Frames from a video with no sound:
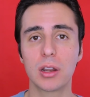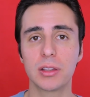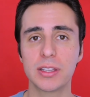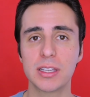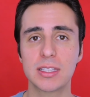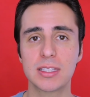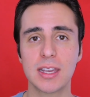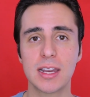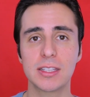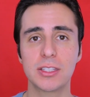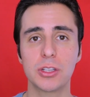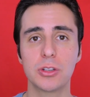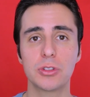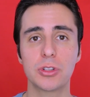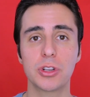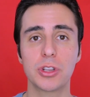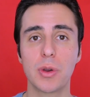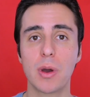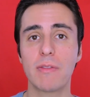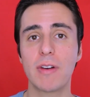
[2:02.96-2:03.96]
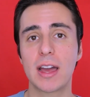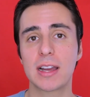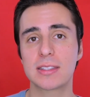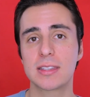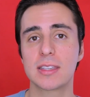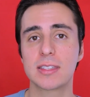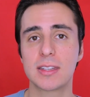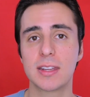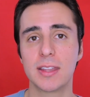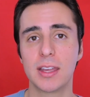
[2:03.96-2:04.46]
a lead sites user, you have
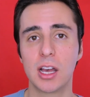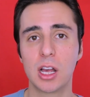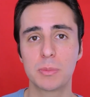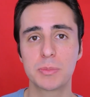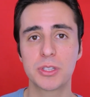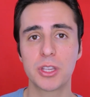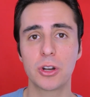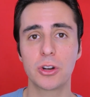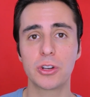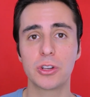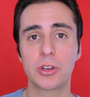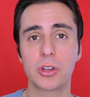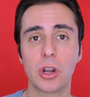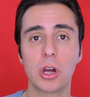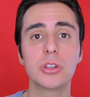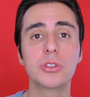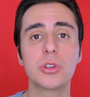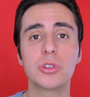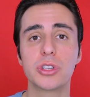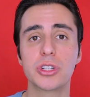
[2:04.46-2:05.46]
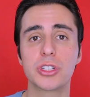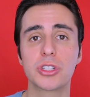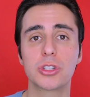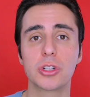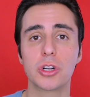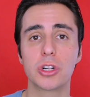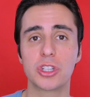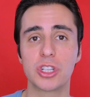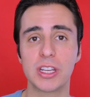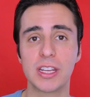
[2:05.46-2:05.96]
access to the Help Center. You can also just
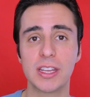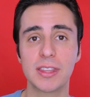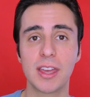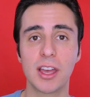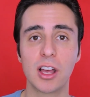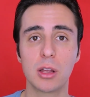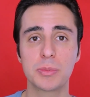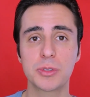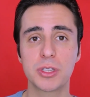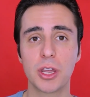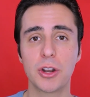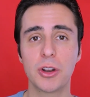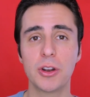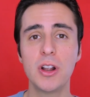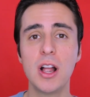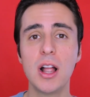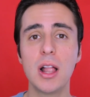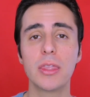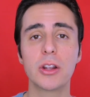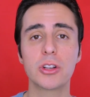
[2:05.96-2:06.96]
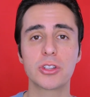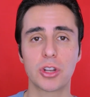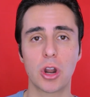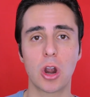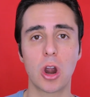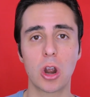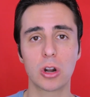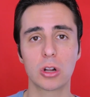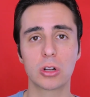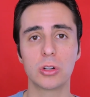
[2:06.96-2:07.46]
search in the Help Center. There's an
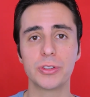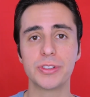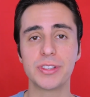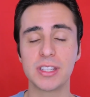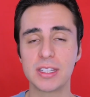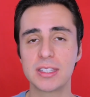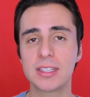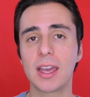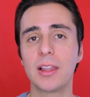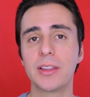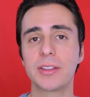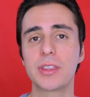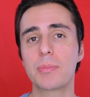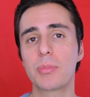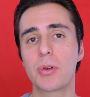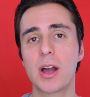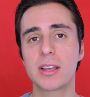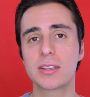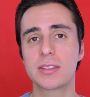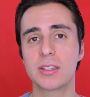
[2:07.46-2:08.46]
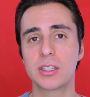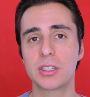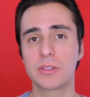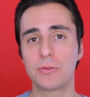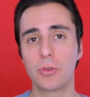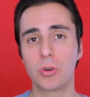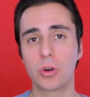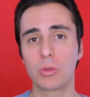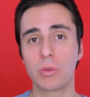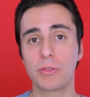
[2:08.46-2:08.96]
article detailing the process
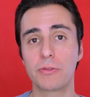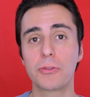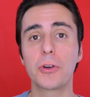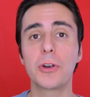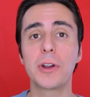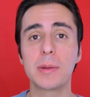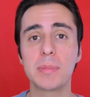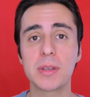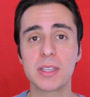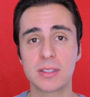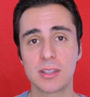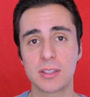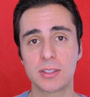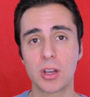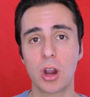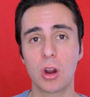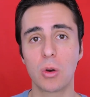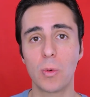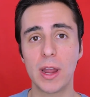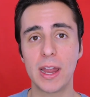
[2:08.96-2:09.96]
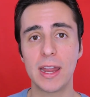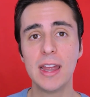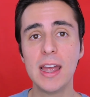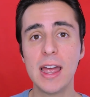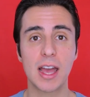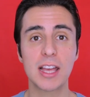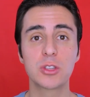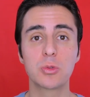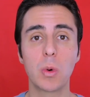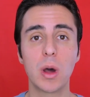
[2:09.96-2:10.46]
for referring business our way,
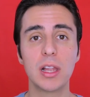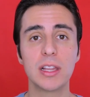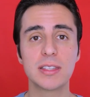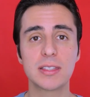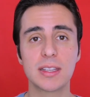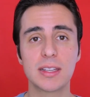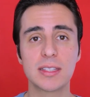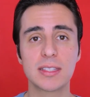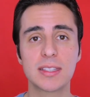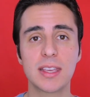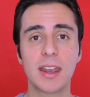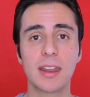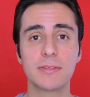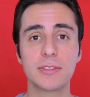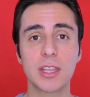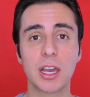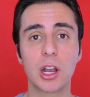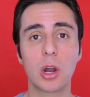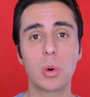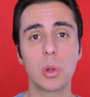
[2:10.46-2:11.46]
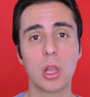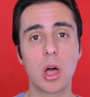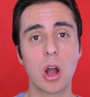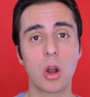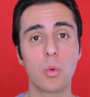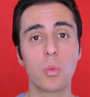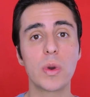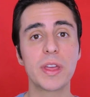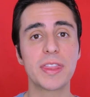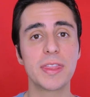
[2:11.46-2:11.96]
as well as the incentives that go
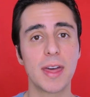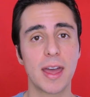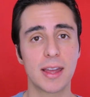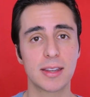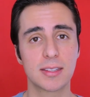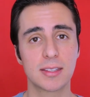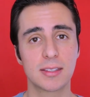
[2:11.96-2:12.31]
along with that.